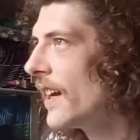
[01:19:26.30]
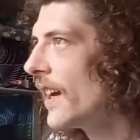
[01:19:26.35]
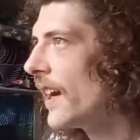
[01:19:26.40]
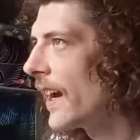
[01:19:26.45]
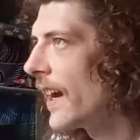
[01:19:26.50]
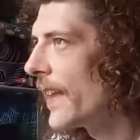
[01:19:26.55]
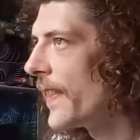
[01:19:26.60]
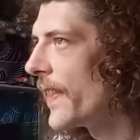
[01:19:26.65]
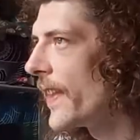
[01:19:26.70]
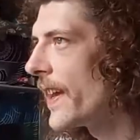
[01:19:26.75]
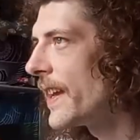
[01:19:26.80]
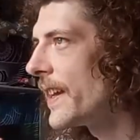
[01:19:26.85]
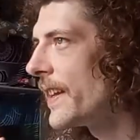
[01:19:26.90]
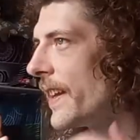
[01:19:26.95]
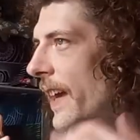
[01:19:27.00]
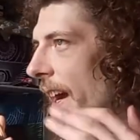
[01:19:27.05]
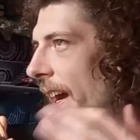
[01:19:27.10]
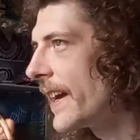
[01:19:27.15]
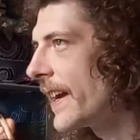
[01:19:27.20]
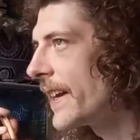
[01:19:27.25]
And then
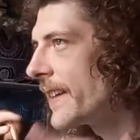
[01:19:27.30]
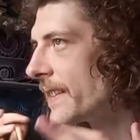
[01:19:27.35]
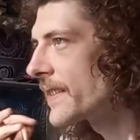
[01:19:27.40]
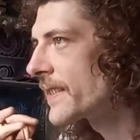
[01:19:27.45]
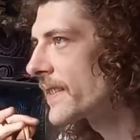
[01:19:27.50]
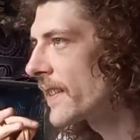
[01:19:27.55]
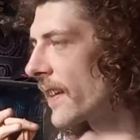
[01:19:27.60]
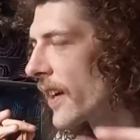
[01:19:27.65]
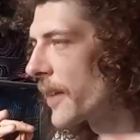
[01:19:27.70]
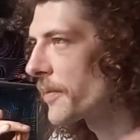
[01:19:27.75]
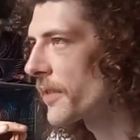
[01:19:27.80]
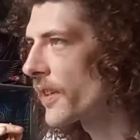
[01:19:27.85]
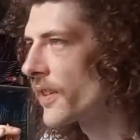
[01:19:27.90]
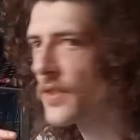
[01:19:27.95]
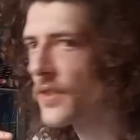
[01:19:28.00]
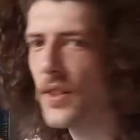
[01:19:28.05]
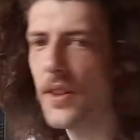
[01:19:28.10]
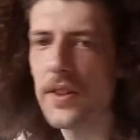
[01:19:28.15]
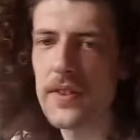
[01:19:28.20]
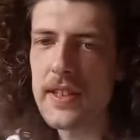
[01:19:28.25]
as time goes on,